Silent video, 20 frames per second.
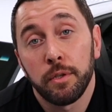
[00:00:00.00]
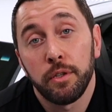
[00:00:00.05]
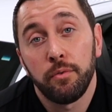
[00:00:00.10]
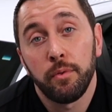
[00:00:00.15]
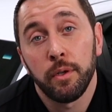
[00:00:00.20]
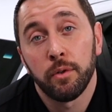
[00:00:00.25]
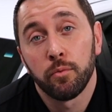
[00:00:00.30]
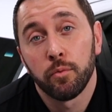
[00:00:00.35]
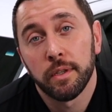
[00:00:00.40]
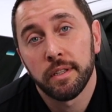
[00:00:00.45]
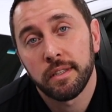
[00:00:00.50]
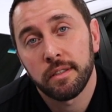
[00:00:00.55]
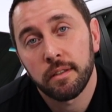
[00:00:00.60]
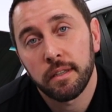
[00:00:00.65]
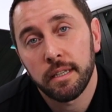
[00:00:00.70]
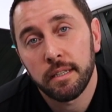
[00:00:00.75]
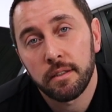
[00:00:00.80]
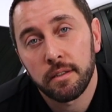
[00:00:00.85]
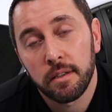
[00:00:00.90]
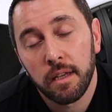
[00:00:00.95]
between
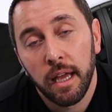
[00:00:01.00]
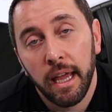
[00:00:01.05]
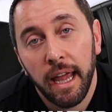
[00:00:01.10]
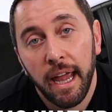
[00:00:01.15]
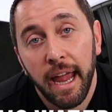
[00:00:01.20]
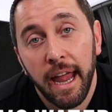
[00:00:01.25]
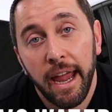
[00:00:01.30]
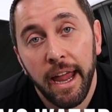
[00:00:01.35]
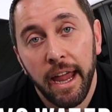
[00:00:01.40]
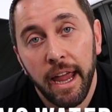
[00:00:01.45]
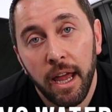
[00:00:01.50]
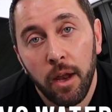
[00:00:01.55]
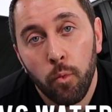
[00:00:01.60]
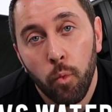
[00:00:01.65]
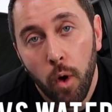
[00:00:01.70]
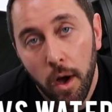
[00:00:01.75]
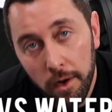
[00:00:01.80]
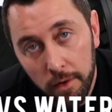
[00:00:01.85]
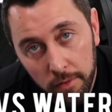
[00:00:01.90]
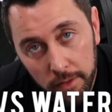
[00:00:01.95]
rinseless
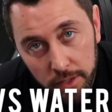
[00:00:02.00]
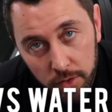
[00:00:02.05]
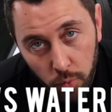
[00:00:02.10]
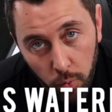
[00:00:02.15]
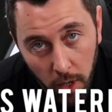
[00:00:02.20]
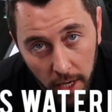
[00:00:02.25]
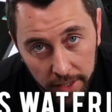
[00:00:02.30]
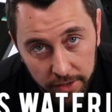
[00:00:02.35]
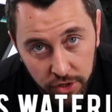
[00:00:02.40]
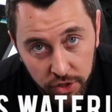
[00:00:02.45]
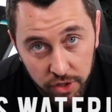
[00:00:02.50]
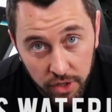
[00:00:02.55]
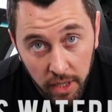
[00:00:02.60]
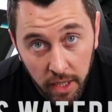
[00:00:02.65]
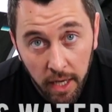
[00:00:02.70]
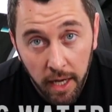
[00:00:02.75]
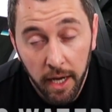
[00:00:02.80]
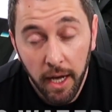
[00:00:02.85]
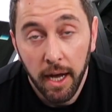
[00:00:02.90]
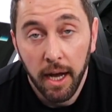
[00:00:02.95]
and waterless wash.
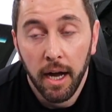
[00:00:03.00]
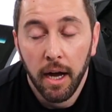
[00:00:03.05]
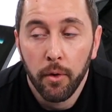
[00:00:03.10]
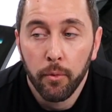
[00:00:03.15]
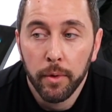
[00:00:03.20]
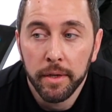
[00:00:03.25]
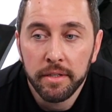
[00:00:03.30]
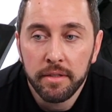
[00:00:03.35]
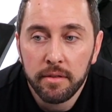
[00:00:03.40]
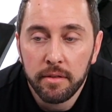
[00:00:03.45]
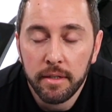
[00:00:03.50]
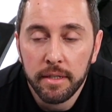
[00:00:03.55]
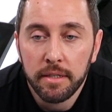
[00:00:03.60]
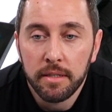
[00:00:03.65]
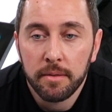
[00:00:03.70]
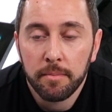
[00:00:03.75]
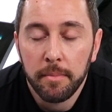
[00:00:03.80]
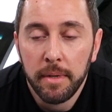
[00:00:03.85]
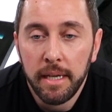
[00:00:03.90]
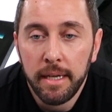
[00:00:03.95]

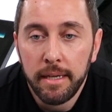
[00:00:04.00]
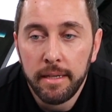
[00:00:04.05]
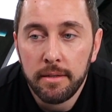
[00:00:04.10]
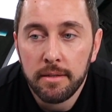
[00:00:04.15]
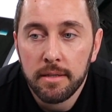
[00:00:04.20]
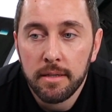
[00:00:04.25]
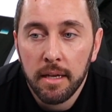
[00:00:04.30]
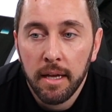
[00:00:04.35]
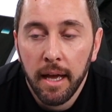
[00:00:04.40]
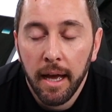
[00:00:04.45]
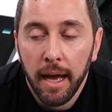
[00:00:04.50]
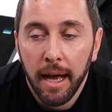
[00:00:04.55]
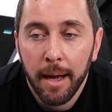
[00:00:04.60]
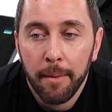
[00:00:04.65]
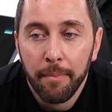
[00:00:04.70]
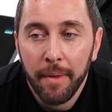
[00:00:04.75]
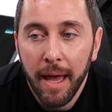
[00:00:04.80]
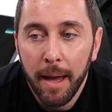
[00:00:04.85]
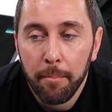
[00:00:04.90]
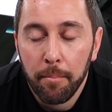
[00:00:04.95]
Rinseless means
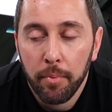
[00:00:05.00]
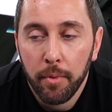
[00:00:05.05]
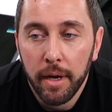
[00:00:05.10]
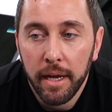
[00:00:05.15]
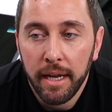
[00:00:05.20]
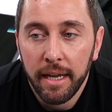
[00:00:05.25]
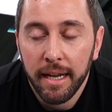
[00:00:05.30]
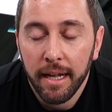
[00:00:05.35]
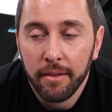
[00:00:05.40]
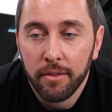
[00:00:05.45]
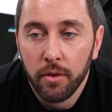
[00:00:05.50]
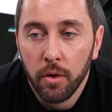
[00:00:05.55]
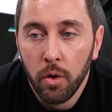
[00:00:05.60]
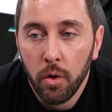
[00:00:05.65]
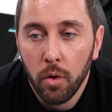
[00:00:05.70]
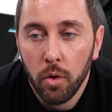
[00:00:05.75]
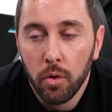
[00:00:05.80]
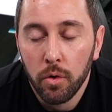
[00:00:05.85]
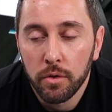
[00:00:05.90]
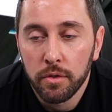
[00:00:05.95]
I'm not breaking out the
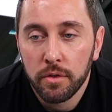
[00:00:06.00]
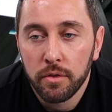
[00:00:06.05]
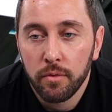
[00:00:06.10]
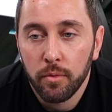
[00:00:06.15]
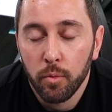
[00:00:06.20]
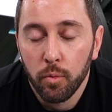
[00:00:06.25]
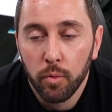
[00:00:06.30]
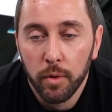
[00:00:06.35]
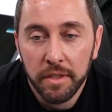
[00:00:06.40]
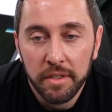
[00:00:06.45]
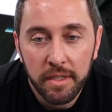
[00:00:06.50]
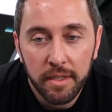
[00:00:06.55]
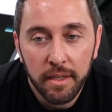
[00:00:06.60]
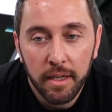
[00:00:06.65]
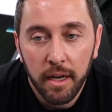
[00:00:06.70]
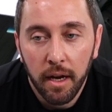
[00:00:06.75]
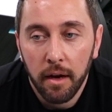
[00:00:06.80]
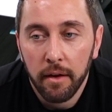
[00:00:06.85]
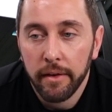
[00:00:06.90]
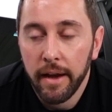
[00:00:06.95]
hose,
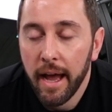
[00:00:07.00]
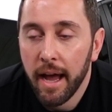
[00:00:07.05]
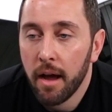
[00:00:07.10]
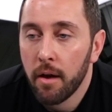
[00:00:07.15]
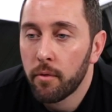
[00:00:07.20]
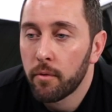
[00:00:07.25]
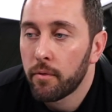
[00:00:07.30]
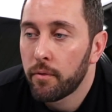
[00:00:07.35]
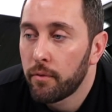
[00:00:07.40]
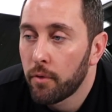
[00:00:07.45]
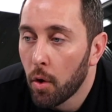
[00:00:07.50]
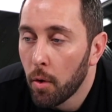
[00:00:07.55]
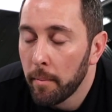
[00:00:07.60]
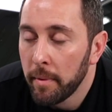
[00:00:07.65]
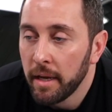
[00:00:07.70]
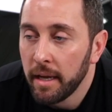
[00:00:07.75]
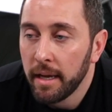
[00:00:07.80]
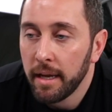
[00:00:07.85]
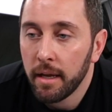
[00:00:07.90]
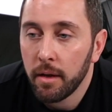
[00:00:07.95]
rinsing the car down,
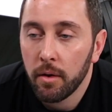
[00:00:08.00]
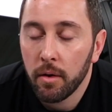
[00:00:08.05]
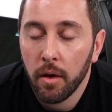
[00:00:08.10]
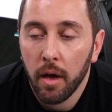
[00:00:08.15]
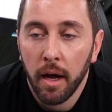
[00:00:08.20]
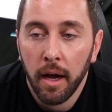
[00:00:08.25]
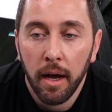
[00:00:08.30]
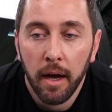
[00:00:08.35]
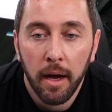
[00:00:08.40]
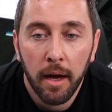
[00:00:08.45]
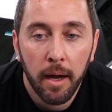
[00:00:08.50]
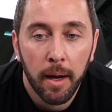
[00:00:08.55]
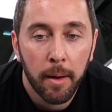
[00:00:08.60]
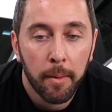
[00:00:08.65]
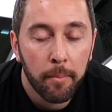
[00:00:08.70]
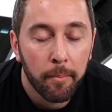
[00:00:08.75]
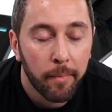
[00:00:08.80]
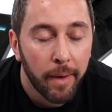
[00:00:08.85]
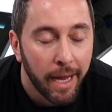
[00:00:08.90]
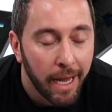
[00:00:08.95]
foaming it,
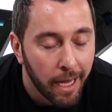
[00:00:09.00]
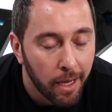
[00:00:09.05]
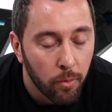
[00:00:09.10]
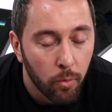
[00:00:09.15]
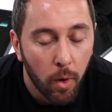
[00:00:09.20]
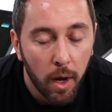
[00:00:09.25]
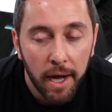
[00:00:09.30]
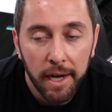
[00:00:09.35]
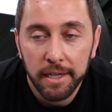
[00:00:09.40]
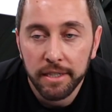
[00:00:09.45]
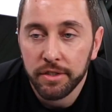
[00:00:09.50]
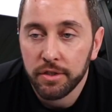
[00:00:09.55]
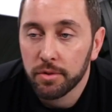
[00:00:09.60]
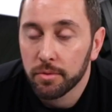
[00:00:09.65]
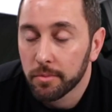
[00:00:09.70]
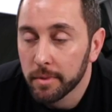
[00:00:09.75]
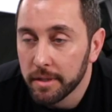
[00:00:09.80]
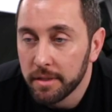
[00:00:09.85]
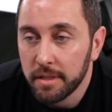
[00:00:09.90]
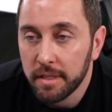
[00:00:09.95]
hand
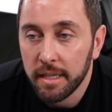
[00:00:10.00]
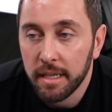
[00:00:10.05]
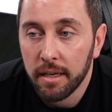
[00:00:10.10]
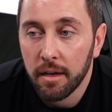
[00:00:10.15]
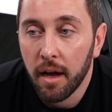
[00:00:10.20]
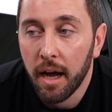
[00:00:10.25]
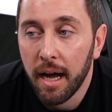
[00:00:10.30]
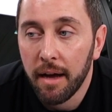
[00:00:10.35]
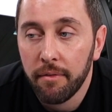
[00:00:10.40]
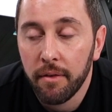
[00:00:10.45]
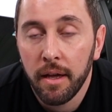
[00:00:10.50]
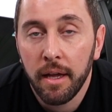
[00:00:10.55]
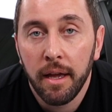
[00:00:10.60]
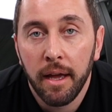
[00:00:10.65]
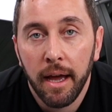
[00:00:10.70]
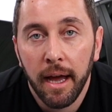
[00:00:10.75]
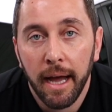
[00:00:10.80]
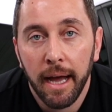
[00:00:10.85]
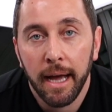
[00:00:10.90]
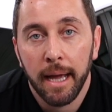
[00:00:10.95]
wash, rinsing it off.
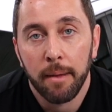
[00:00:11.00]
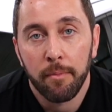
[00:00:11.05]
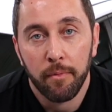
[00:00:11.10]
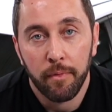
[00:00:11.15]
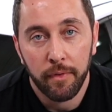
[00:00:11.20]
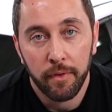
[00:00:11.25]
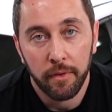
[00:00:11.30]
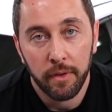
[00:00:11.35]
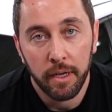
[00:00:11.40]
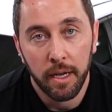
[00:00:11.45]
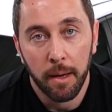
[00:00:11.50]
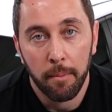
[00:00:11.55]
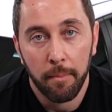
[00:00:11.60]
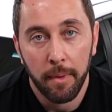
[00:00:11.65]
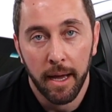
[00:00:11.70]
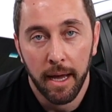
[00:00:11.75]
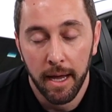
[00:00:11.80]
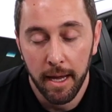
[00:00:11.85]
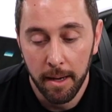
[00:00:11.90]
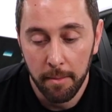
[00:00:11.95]
I'm filling
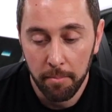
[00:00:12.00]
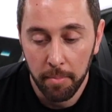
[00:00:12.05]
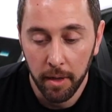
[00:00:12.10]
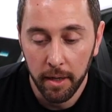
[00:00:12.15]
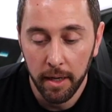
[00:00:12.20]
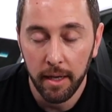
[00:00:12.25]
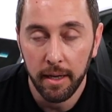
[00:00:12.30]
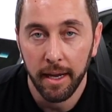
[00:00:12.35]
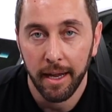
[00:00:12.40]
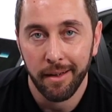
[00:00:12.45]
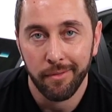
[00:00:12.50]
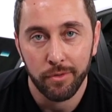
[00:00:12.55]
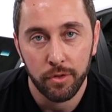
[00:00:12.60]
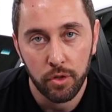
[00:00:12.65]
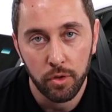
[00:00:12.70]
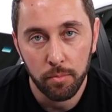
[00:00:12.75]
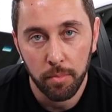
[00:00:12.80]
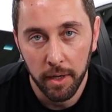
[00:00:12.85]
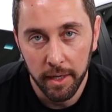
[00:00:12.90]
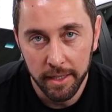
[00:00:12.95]
up my bucket. I have
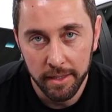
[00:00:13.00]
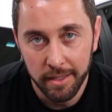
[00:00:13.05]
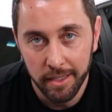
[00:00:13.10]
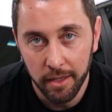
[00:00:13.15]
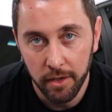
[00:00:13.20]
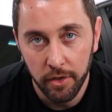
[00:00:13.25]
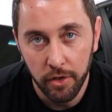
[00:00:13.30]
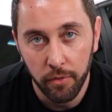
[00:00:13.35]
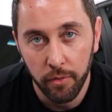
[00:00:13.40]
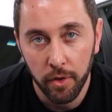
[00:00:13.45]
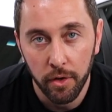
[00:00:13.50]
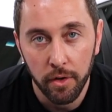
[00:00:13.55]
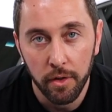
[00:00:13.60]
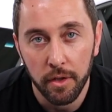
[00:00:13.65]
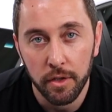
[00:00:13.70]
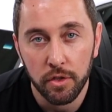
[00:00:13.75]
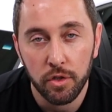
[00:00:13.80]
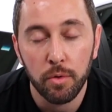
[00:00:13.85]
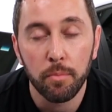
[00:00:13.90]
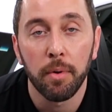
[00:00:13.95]
2 buckets here. You've
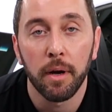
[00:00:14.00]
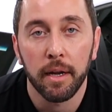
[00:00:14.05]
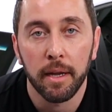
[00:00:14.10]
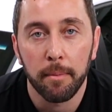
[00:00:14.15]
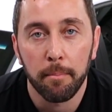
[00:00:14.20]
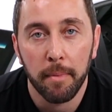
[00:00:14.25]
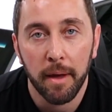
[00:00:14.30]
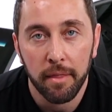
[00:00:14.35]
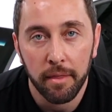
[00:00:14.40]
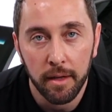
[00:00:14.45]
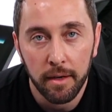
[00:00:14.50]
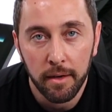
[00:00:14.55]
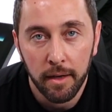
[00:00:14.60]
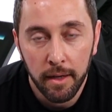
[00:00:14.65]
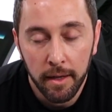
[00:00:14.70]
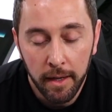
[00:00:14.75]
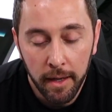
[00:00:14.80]
heard of the 2-bucket method.